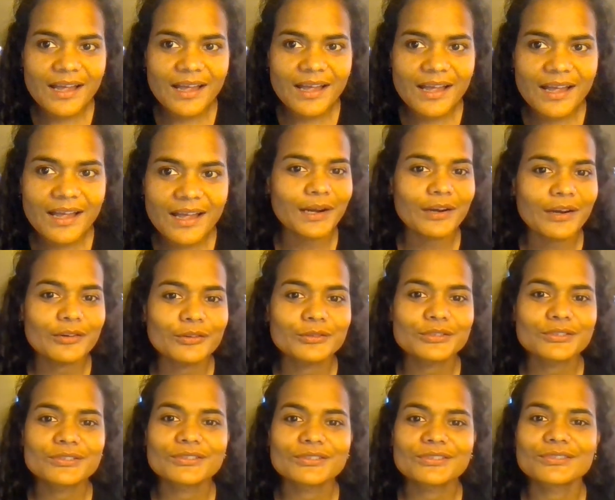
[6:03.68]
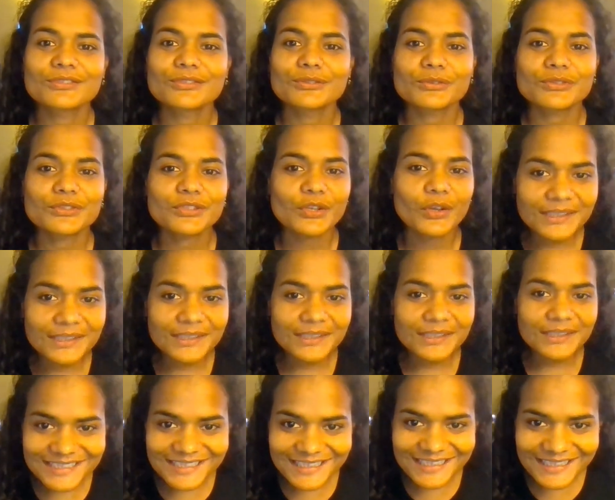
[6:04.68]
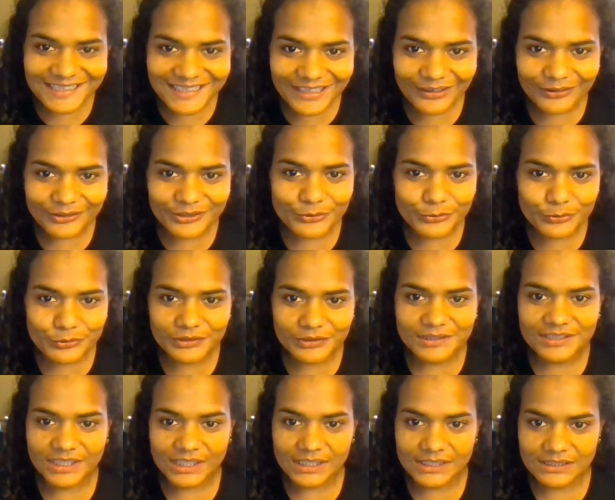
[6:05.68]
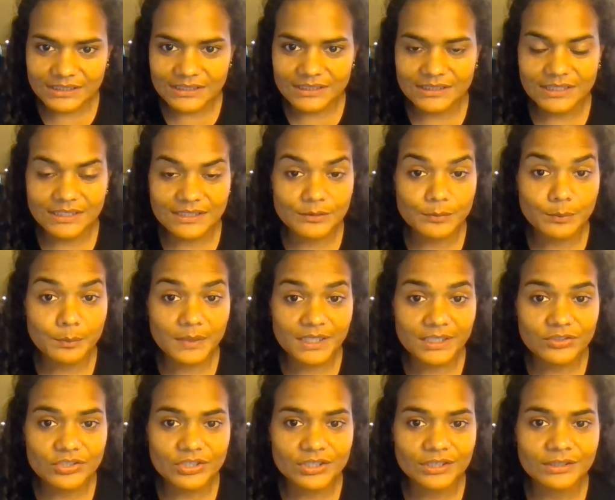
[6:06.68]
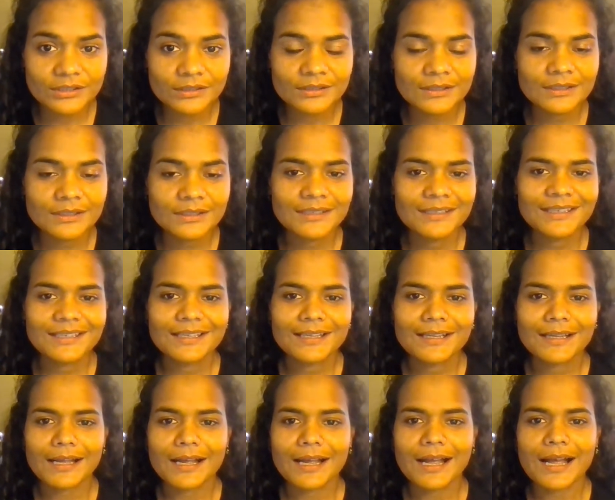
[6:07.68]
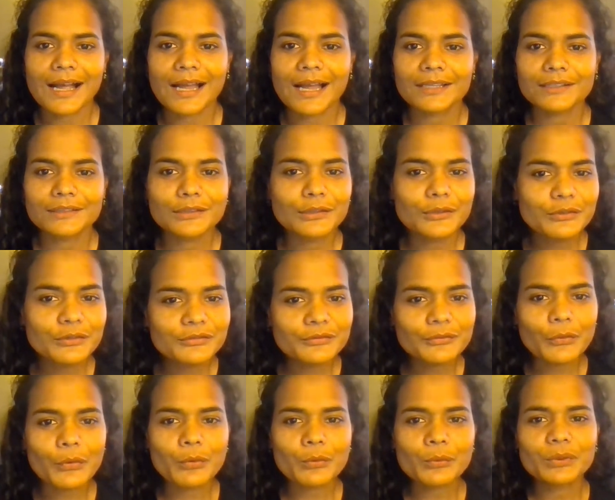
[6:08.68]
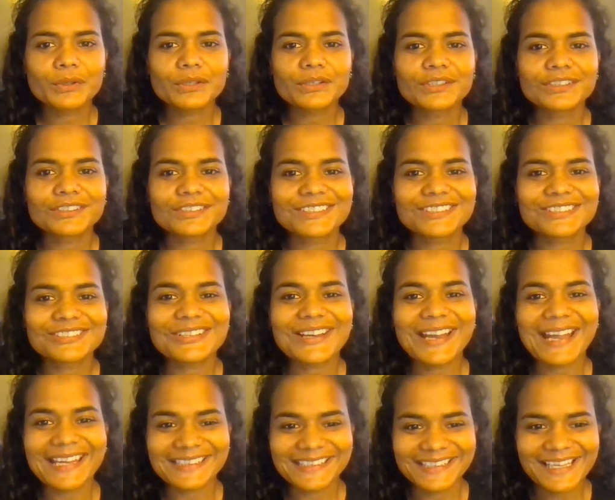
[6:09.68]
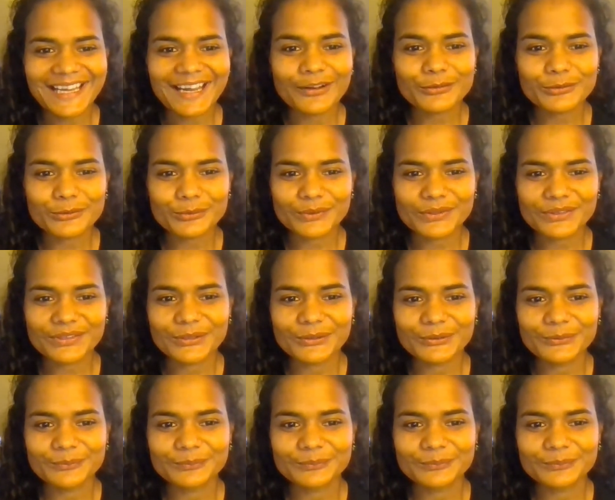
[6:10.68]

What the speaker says: or about sociology or social justice as a major. I look forward to hanging out with you.